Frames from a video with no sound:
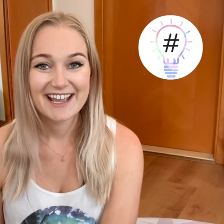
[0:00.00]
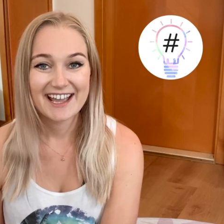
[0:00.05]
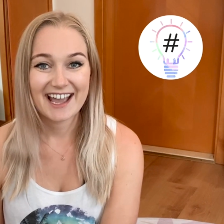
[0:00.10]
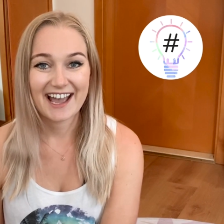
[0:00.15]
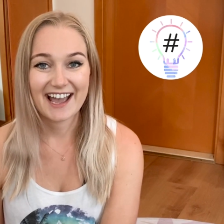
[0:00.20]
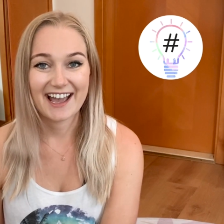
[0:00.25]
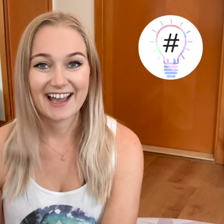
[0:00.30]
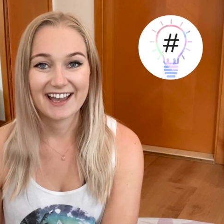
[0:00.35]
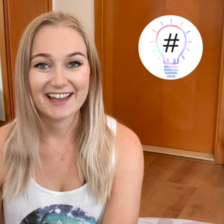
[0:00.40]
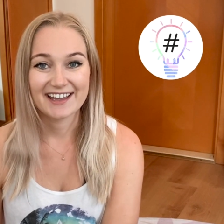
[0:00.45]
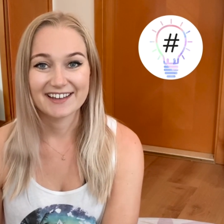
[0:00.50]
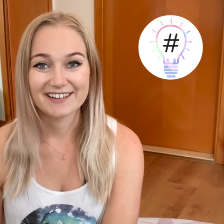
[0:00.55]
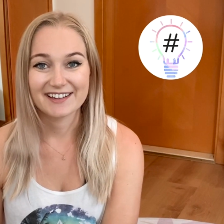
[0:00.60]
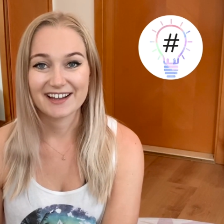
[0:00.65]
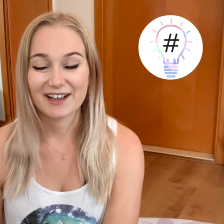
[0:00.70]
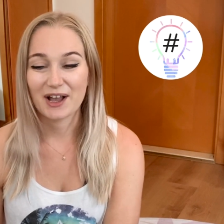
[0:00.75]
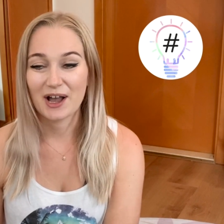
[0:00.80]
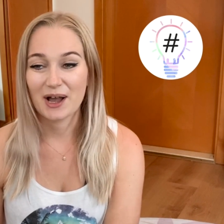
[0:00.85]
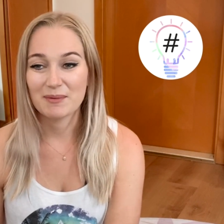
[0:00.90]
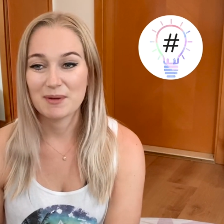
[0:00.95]
and I
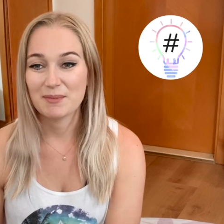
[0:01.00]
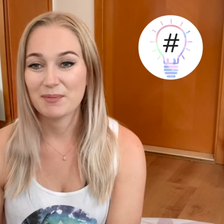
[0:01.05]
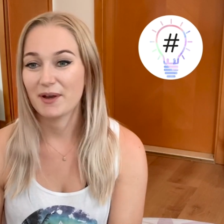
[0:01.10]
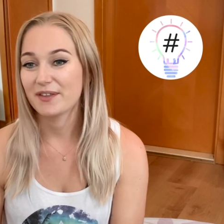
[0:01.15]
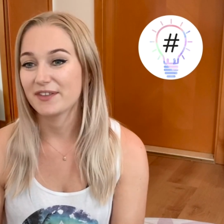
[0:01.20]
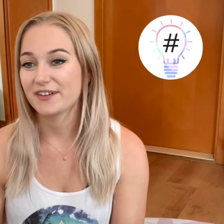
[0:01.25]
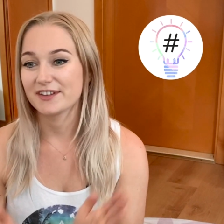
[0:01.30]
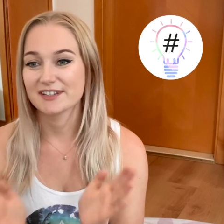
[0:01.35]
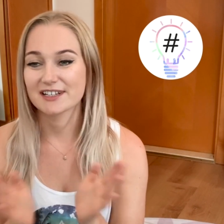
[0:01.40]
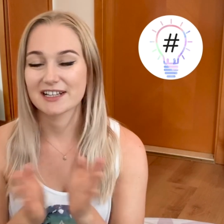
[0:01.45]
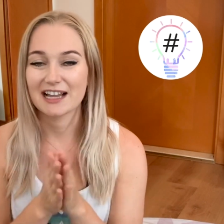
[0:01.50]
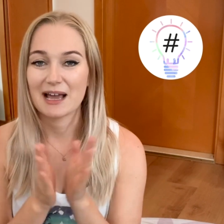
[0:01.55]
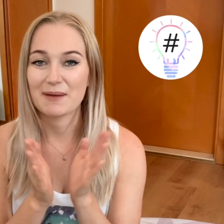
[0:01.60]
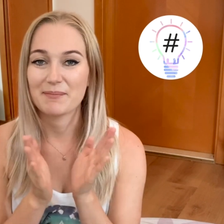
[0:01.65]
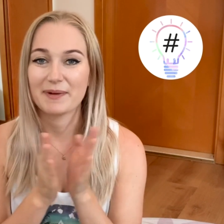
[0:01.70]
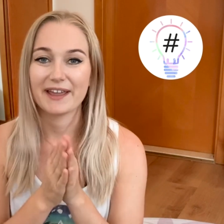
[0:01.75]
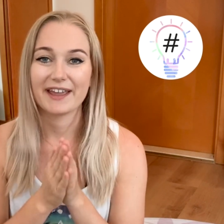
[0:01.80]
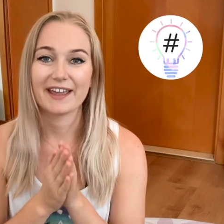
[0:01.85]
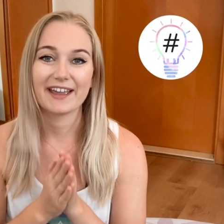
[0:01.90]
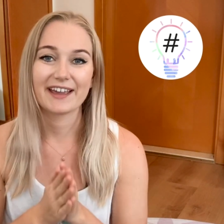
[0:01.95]
can't be bothered
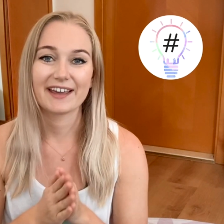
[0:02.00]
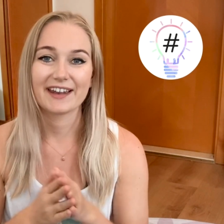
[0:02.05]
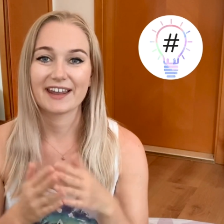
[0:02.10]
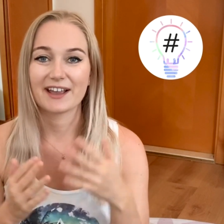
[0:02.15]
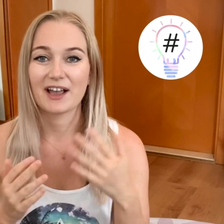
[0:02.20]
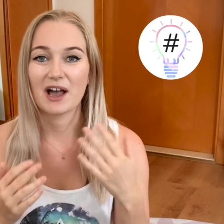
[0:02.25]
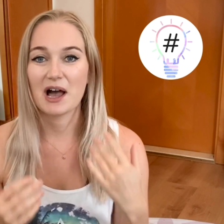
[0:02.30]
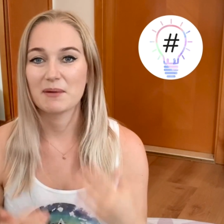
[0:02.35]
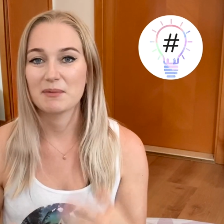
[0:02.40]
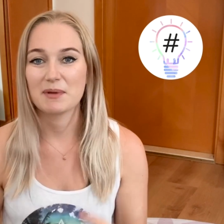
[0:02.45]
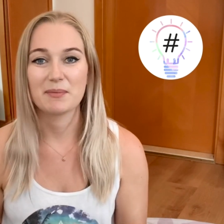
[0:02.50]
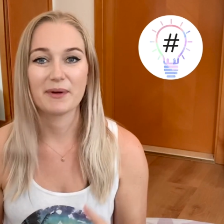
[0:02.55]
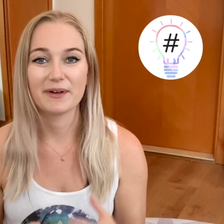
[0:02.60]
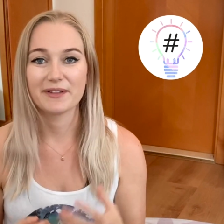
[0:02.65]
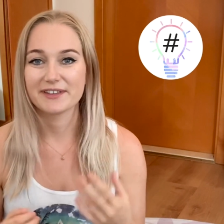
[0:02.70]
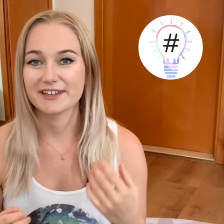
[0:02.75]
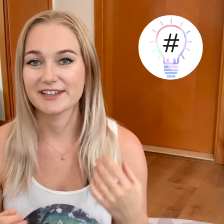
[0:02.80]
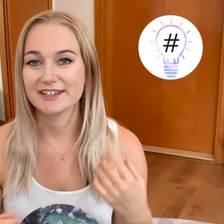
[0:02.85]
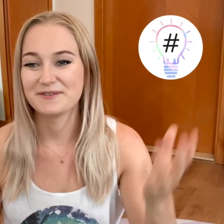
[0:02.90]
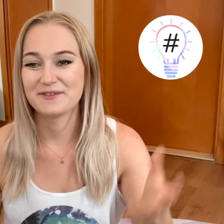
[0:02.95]
clapping, and I can't be
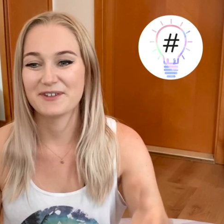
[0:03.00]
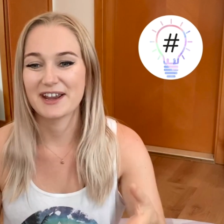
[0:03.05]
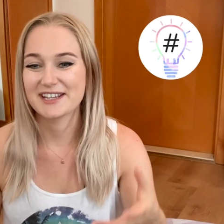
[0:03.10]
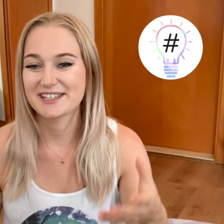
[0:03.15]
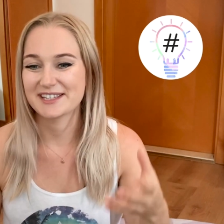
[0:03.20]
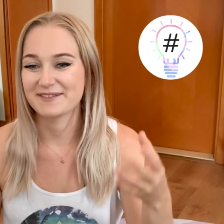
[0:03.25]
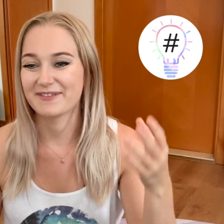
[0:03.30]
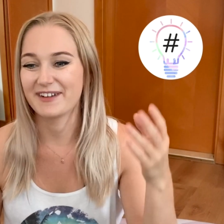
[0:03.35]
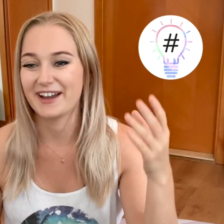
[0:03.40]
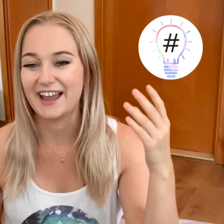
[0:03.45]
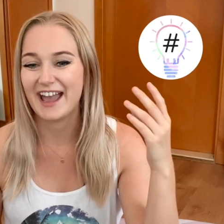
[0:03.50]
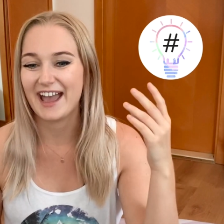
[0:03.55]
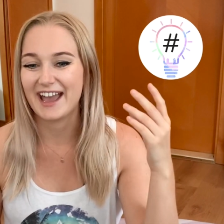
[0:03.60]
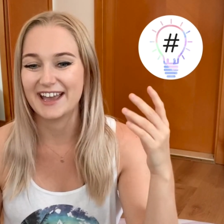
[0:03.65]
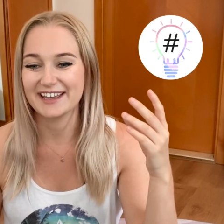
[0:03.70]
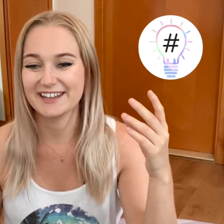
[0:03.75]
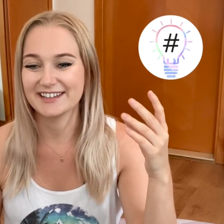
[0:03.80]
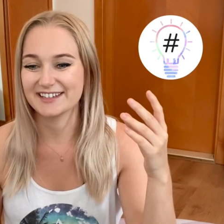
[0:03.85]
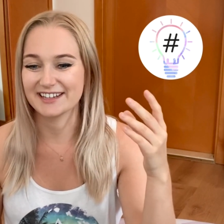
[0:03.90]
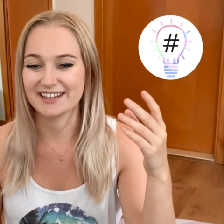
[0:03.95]
bothered raising my
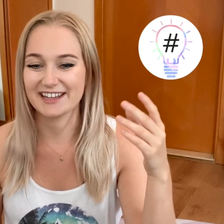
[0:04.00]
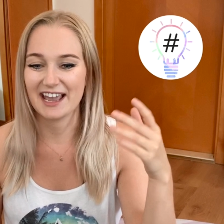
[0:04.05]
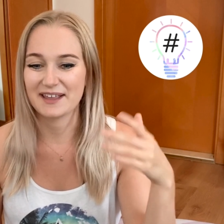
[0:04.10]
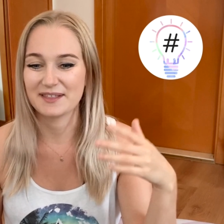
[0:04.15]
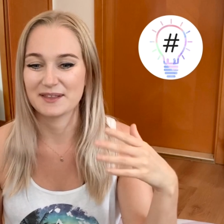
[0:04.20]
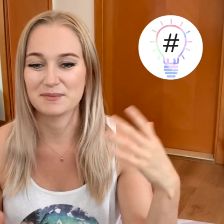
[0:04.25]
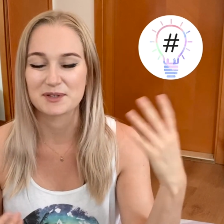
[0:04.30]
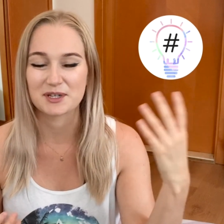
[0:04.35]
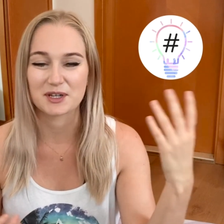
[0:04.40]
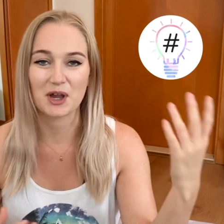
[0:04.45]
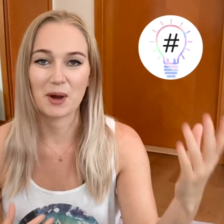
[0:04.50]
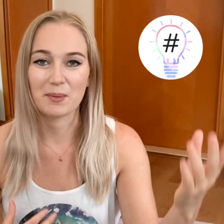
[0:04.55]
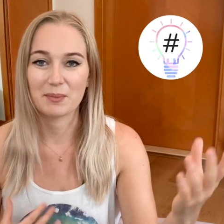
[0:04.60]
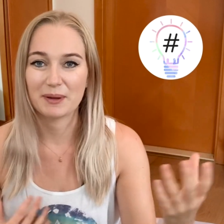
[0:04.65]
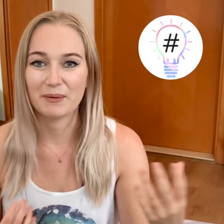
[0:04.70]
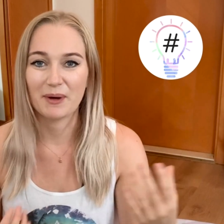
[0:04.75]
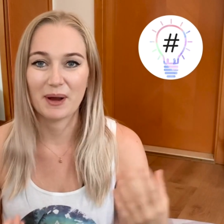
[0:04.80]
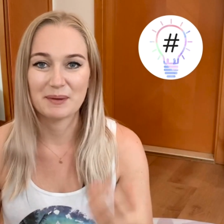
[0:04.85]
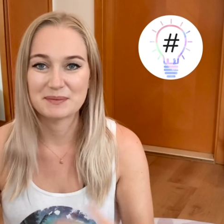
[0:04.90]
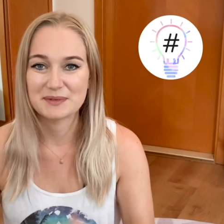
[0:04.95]
hand and getting them to copy
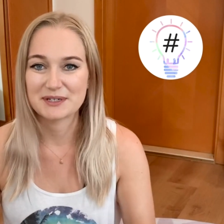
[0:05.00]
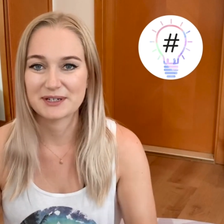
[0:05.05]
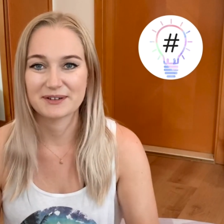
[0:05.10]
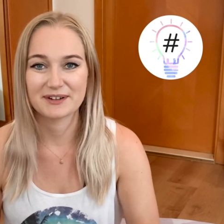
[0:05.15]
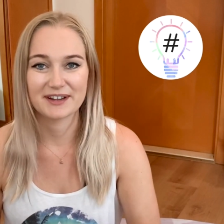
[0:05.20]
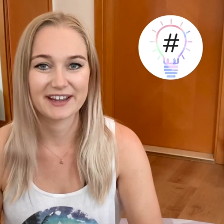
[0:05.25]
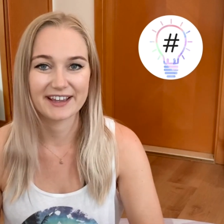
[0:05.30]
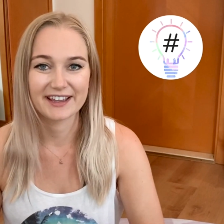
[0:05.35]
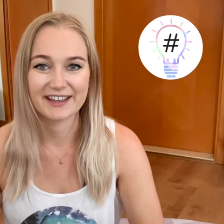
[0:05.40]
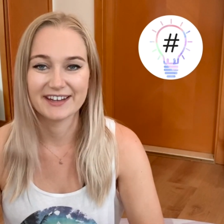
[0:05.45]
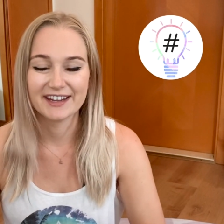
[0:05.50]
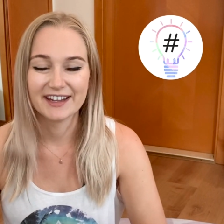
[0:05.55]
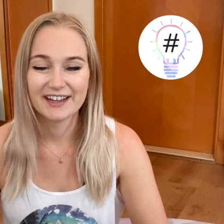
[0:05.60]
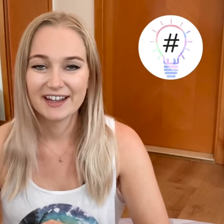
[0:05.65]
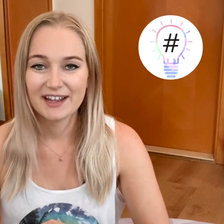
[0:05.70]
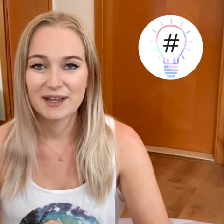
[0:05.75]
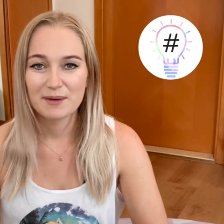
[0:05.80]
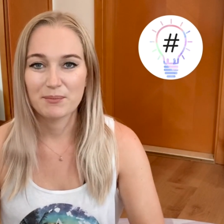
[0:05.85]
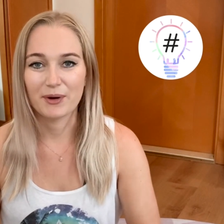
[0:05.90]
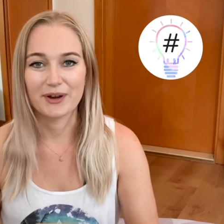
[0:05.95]
what I'm doing and
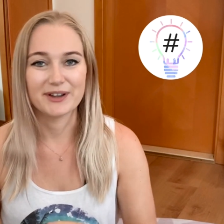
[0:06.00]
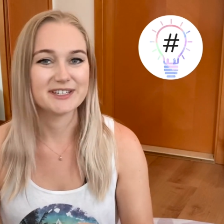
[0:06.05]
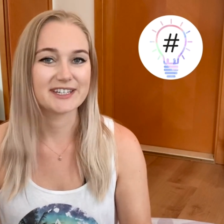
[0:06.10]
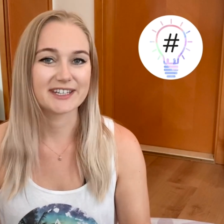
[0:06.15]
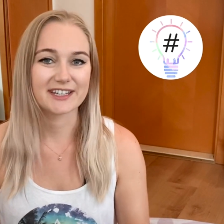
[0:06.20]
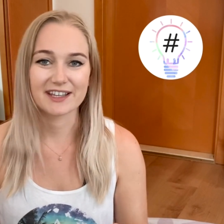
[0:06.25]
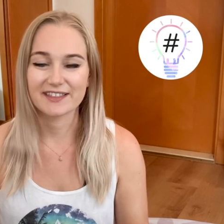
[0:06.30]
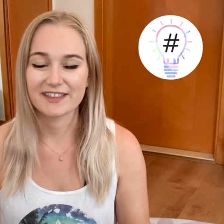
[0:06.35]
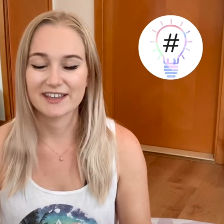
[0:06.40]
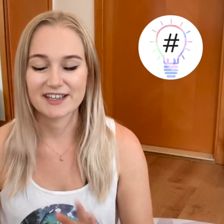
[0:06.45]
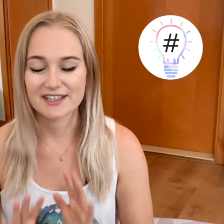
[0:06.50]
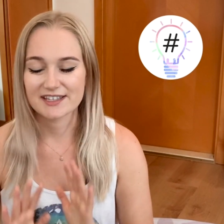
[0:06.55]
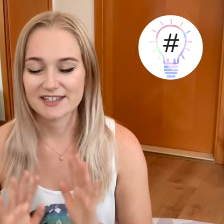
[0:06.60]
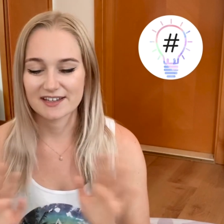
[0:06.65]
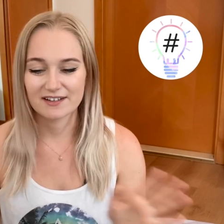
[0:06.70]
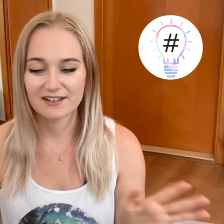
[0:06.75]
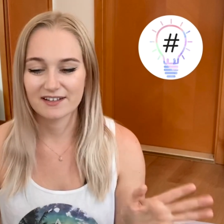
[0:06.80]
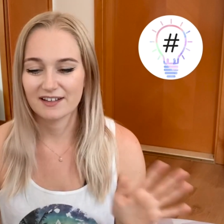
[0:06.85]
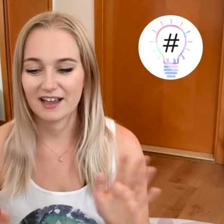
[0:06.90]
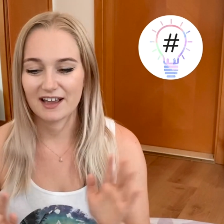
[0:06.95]
pointing at things,
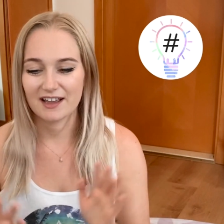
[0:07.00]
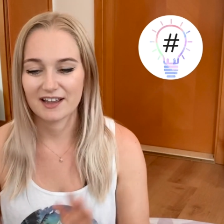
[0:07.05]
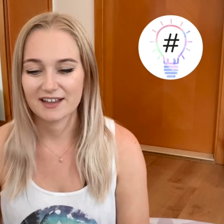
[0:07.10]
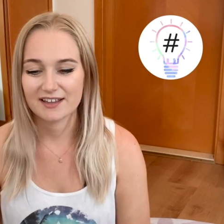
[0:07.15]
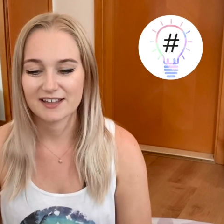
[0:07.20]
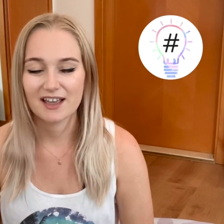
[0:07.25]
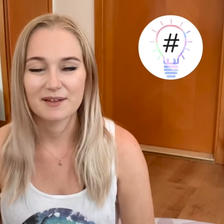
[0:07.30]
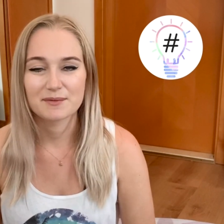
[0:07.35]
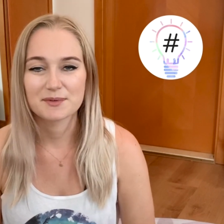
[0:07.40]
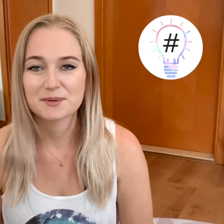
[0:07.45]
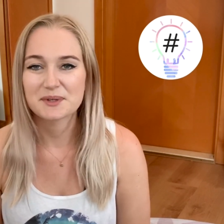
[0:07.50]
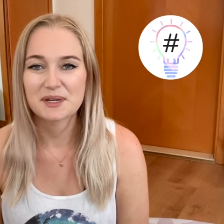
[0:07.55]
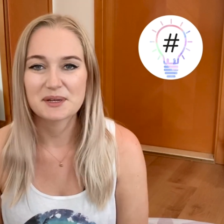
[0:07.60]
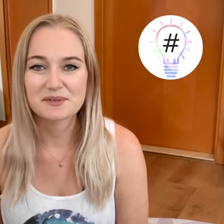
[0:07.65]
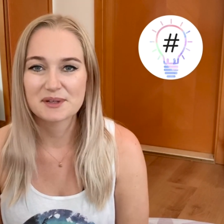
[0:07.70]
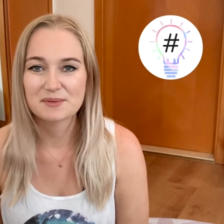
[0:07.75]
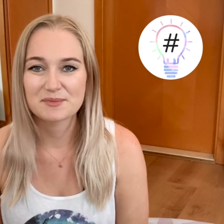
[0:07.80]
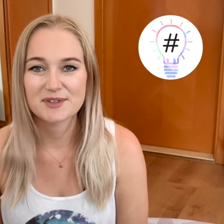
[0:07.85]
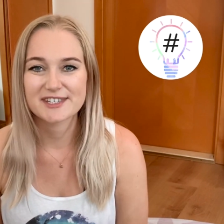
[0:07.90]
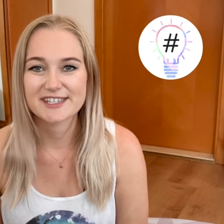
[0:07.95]
and sometimes
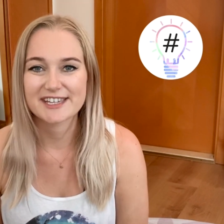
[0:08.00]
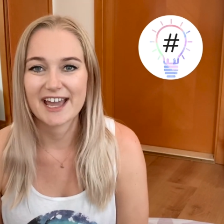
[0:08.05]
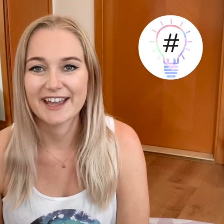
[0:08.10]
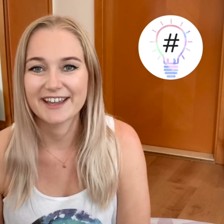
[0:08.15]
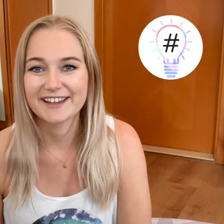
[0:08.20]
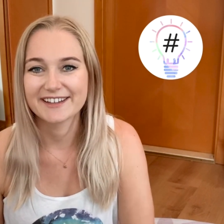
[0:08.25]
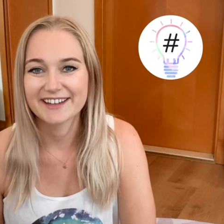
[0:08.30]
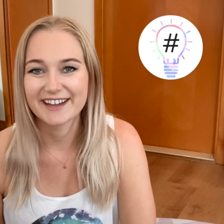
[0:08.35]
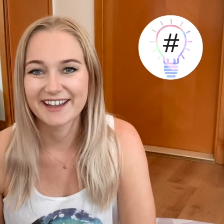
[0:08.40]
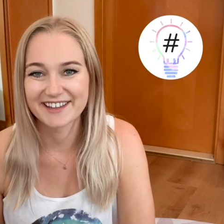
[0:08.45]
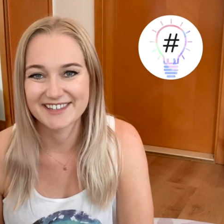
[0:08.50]
I'm just tired.